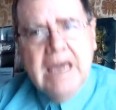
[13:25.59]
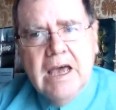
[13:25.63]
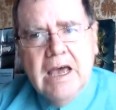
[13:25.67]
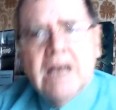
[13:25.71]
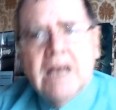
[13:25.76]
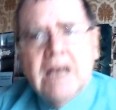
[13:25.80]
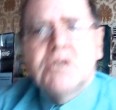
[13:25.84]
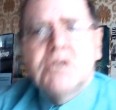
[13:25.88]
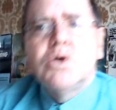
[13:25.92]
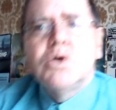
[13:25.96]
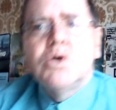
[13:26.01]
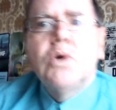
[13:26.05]

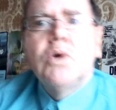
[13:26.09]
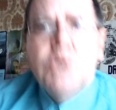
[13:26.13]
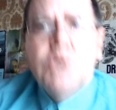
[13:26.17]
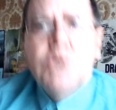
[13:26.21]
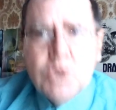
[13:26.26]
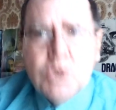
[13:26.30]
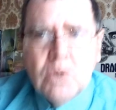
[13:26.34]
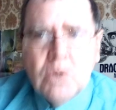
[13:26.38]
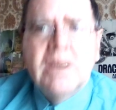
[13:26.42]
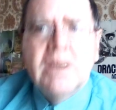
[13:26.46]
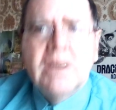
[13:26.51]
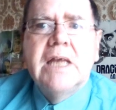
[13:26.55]
I'll talk to
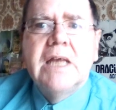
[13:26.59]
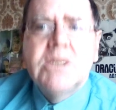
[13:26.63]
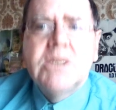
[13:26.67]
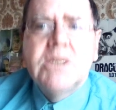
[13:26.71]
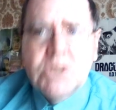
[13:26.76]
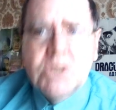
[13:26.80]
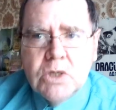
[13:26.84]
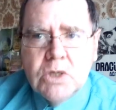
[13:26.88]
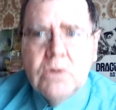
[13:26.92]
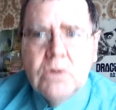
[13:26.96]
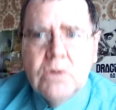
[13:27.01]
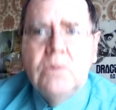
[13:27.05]
you all again
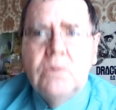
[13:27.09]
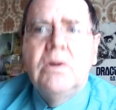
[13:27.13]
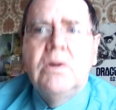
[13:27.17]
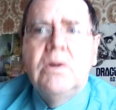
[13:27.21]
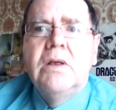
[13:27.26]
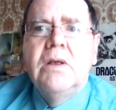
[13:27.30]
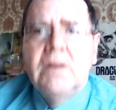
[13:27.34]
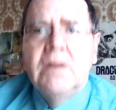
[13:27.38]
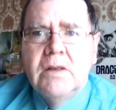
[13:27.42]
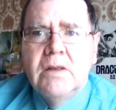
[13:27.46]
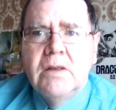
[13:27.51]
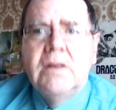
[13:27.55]
soon.
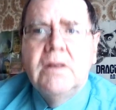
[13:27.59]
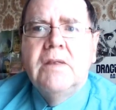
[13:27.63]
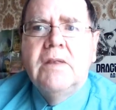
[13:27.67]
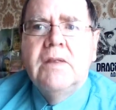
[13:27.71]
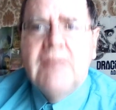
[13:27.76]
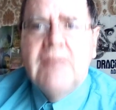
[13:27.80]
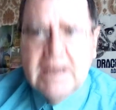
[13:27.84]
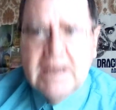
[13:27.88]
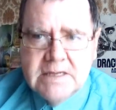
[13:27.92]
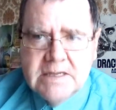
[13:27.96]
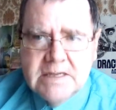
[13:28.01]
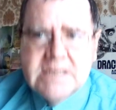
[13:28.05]

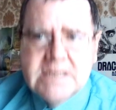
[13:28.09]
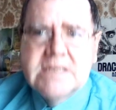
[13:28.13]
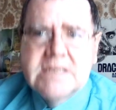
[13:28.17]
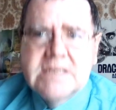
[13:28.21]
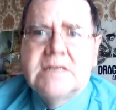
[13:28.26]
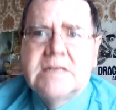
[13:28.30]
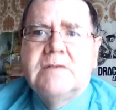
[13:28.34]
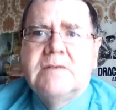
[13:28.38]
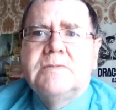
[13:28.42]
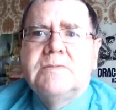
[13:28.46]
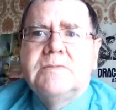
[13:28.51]
Thanks.